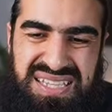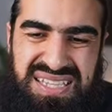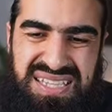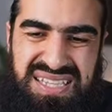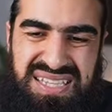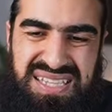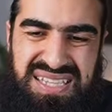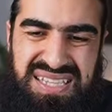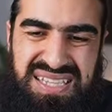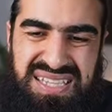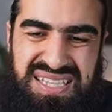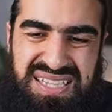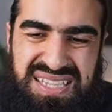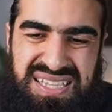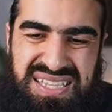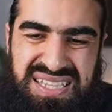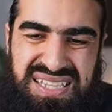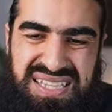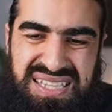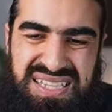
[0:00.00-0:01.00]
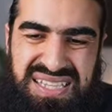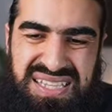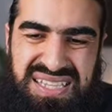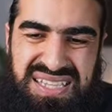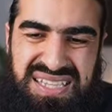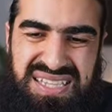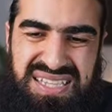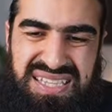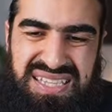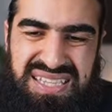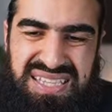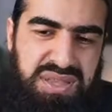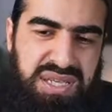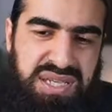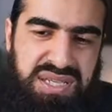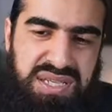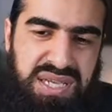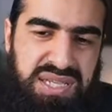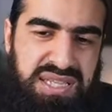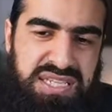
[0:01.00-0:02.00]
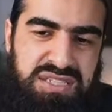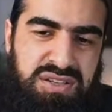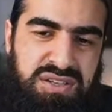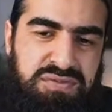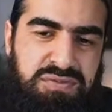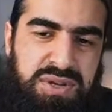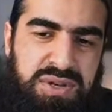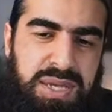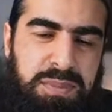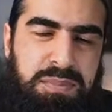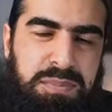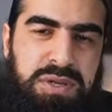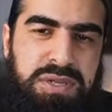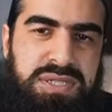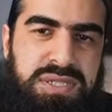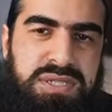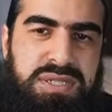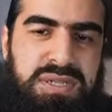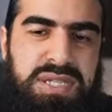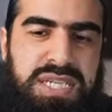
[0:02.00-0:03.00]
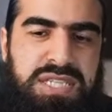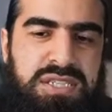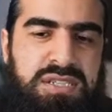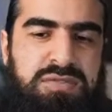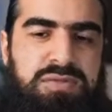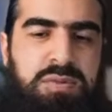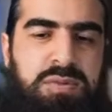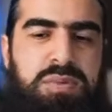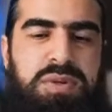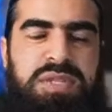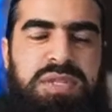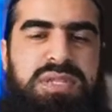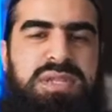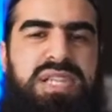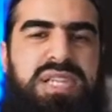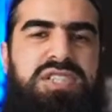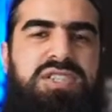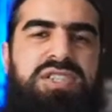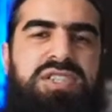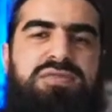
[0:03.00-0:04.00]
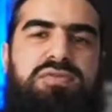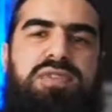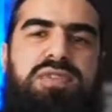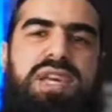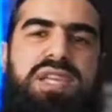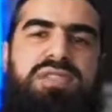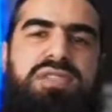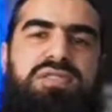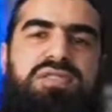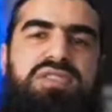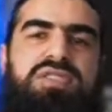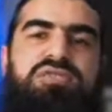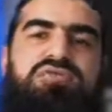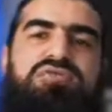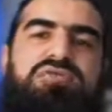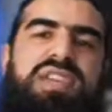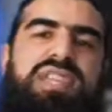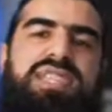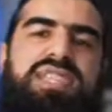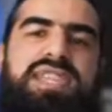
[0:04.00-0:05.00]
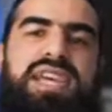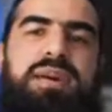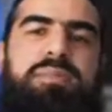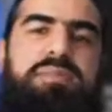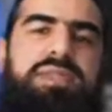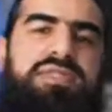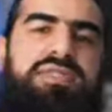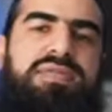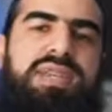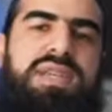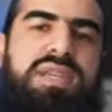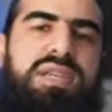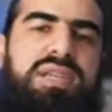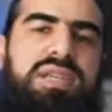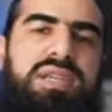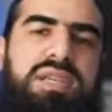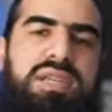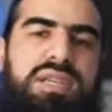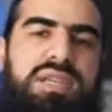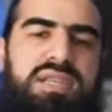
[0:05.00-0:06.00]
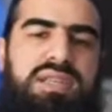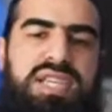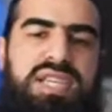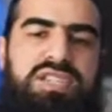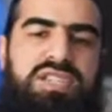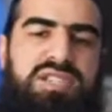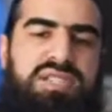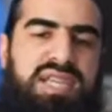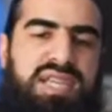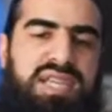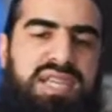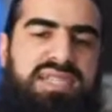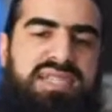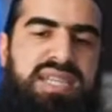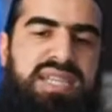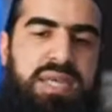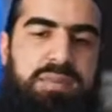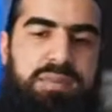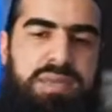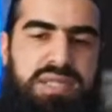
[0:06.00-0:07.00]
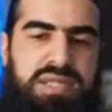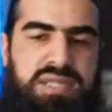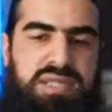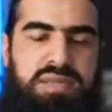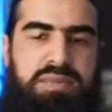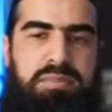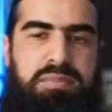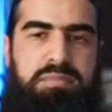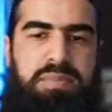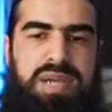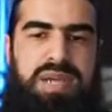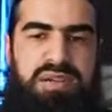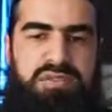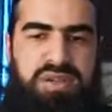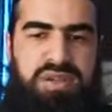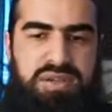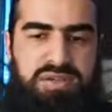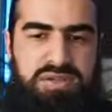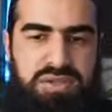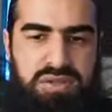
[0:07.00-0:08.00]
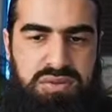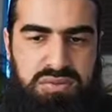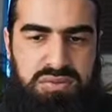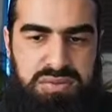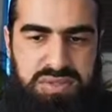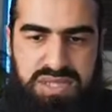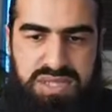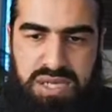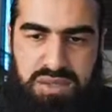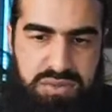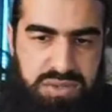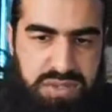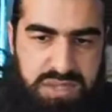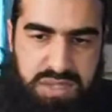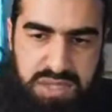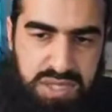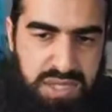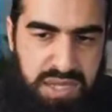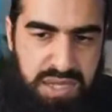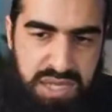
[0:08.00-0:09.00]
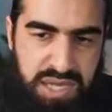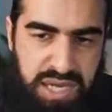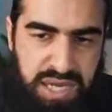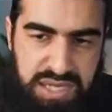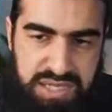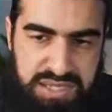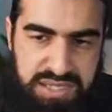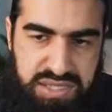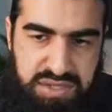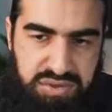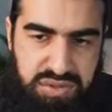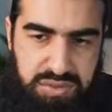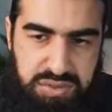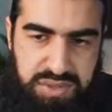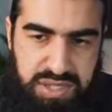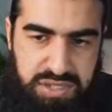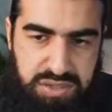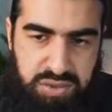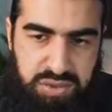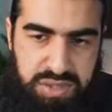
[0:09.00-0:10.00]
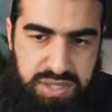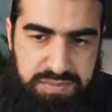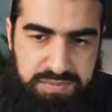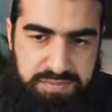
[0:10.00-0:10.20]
I don't I don't I I, I don't think that's not for like personal. That's not for personal. That's just for like just creating atmosphere. That's just like entertainment background, you know, sound. I disagree with that totally.